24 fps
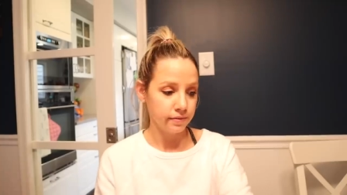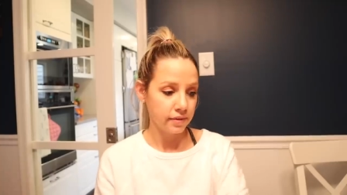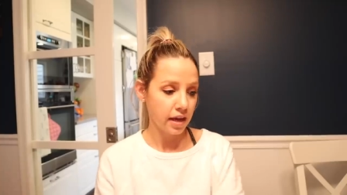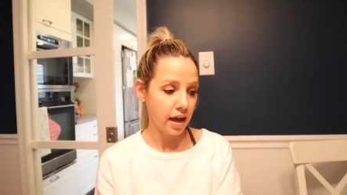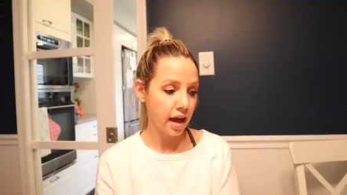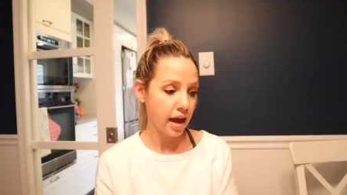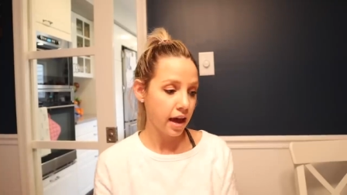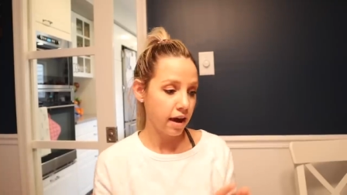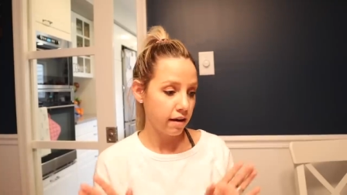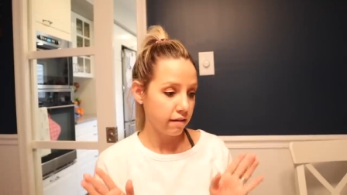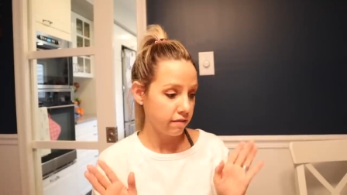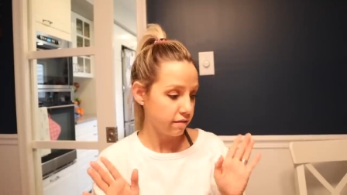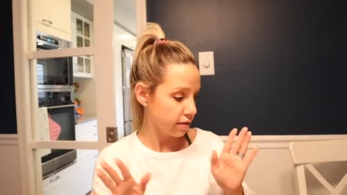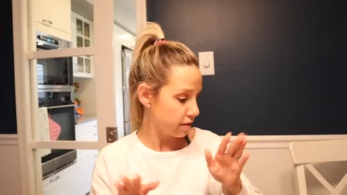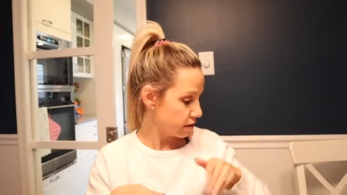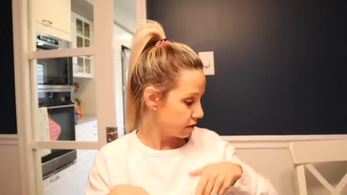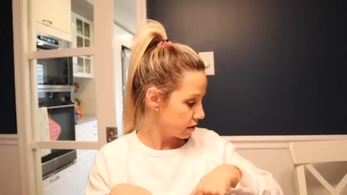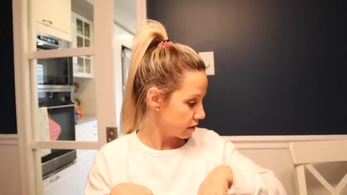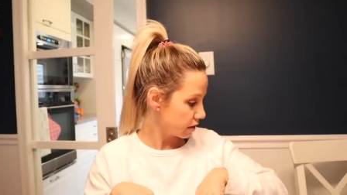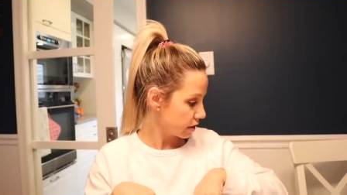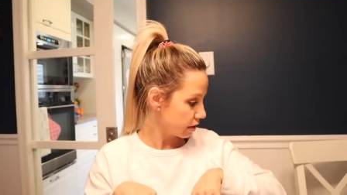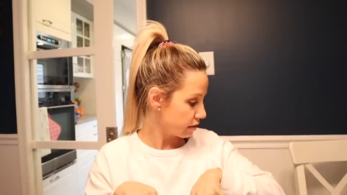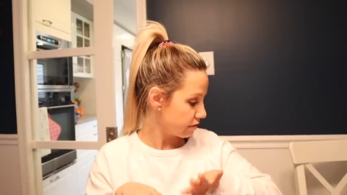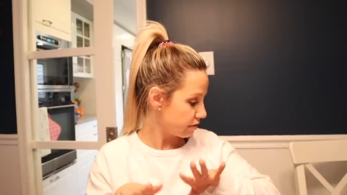I have
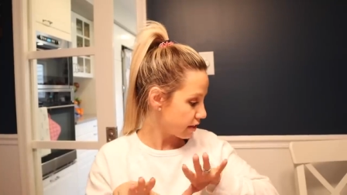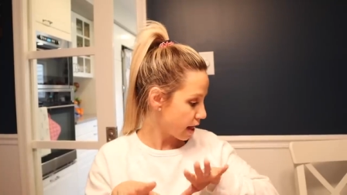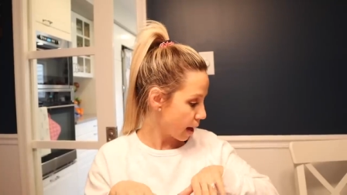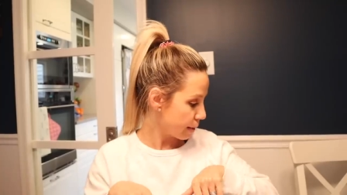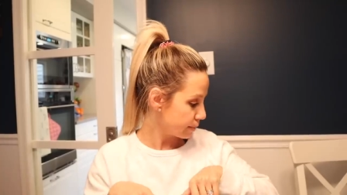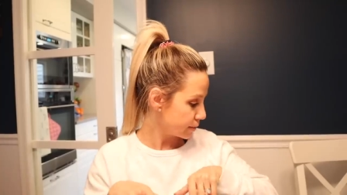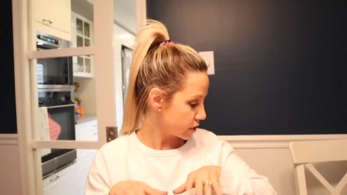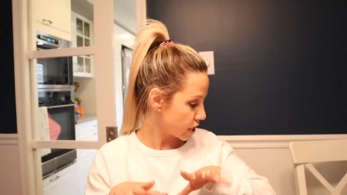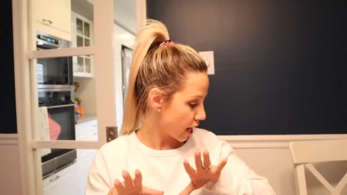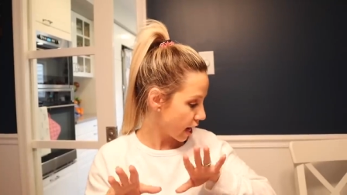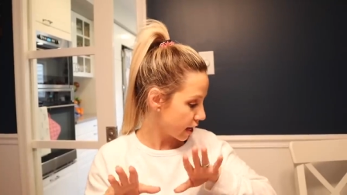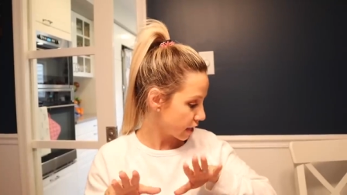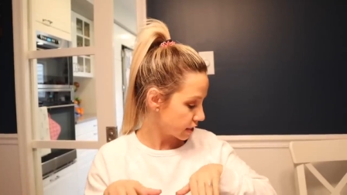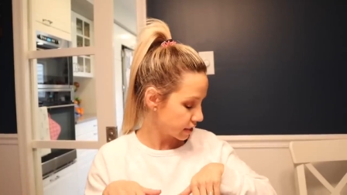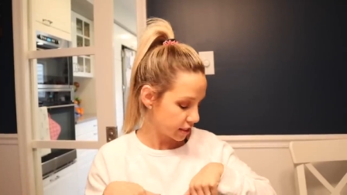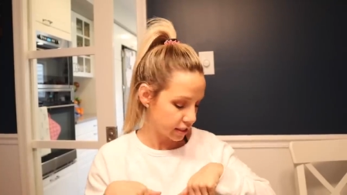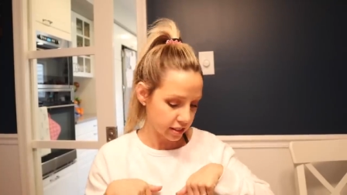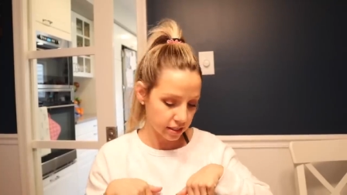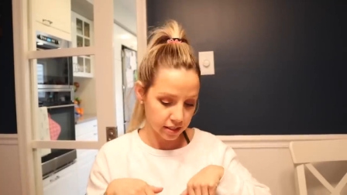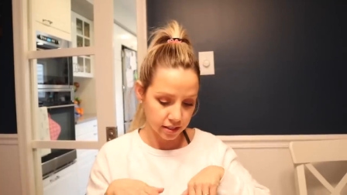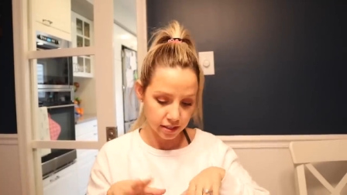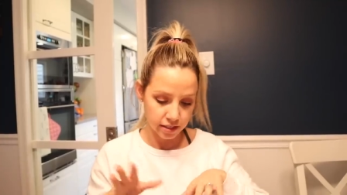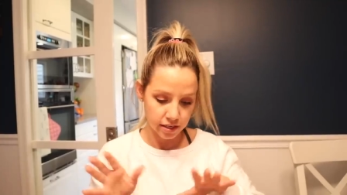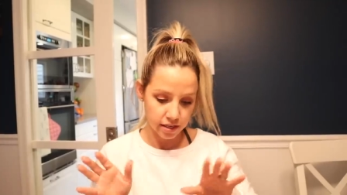flapjacks